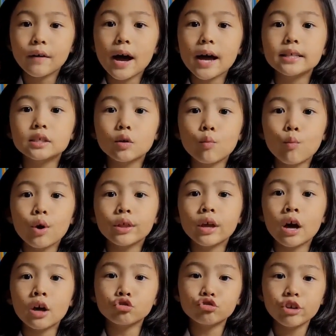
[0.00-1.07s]
and find
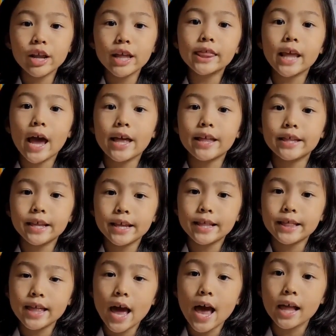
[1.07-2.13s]
the
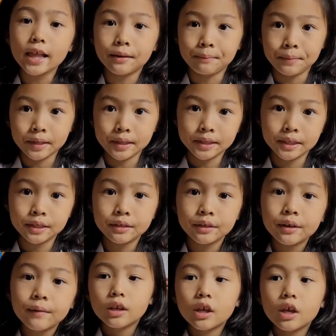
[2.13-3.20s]
119th
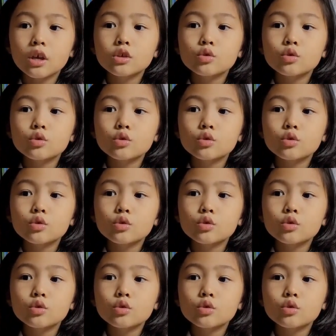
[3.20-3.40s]
element.